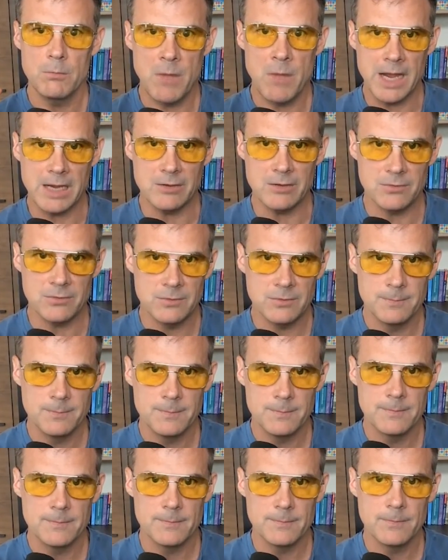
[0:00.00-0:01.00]
mice.
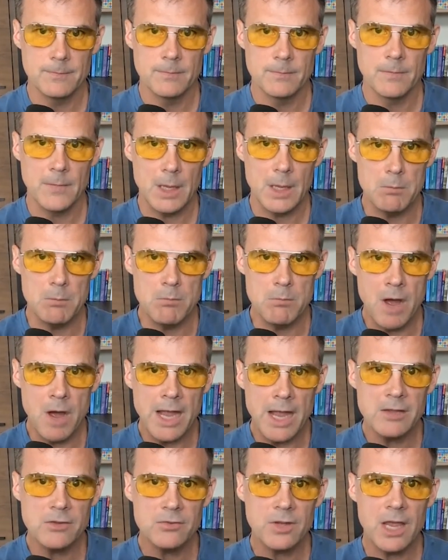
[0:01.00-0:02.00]

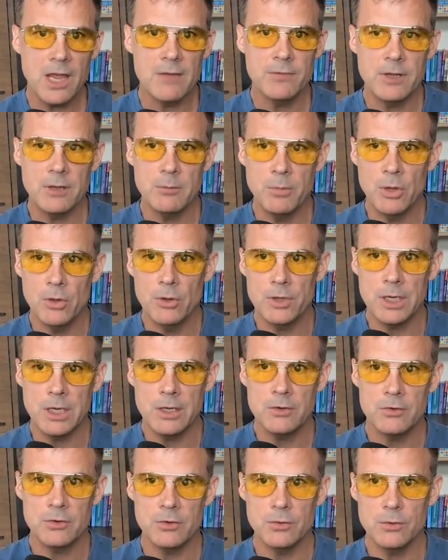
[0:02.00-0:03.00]
Mice have the
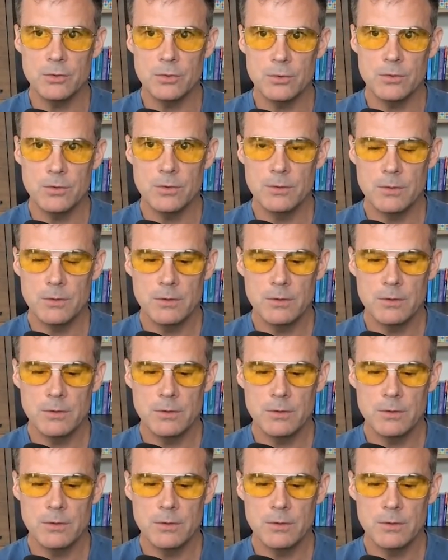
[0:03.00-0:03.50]
ability to